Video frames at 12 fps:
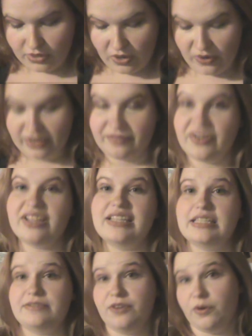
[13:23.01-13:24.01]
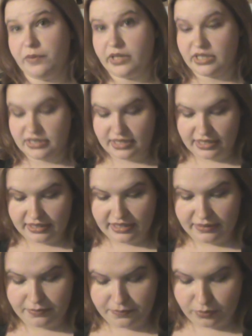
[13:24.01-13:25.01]
Or at the very least filming and sending
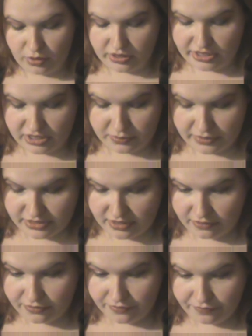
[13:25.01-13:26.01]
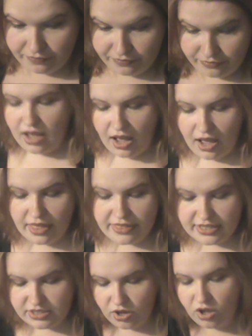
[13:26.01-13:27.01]
the products to myself.
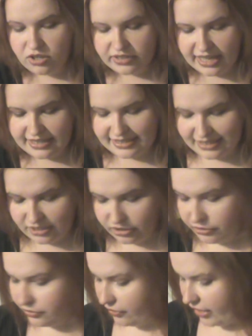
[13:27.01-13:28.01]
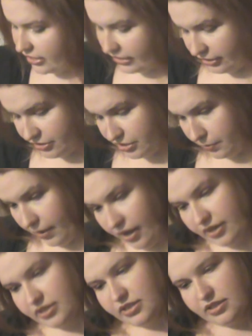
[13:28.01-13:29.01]
That's all that is in the Loot Crate. Here's the
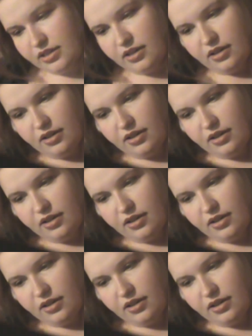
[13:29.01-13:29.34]
box.